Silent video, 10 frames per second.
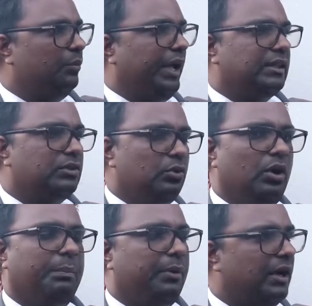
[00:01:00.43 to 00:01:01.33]
went
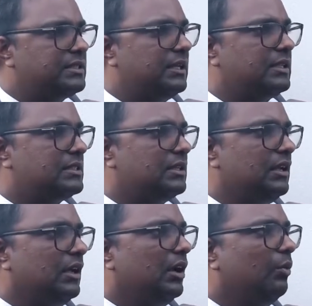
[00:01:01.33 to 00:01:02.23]
through a process
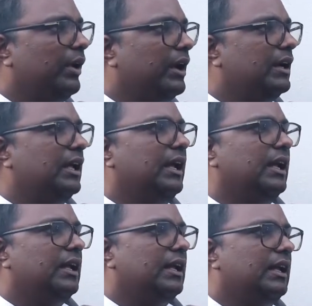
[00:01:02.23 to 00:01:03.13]
where they